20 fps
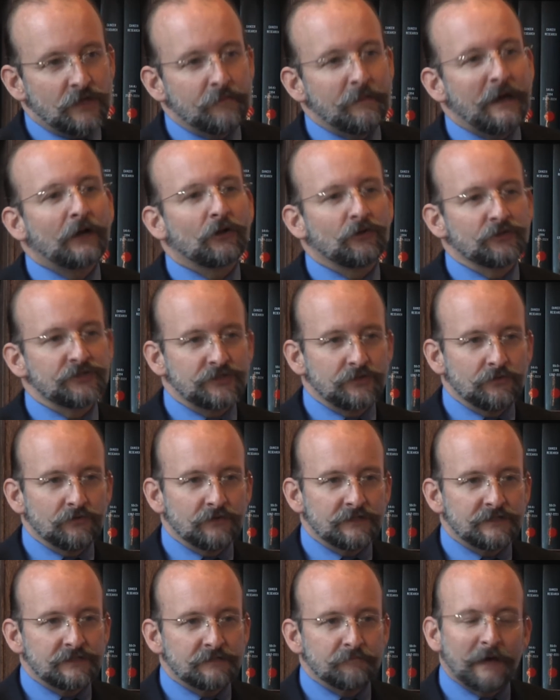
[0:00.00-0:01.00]
medical
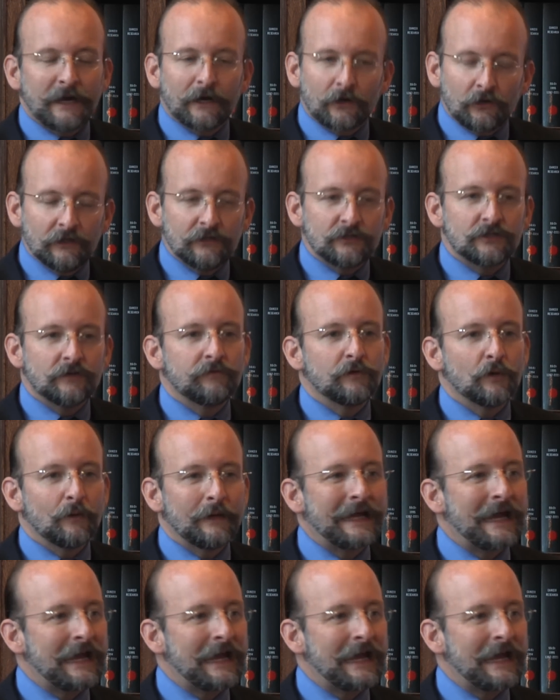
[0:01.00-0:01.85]
students medical interviewing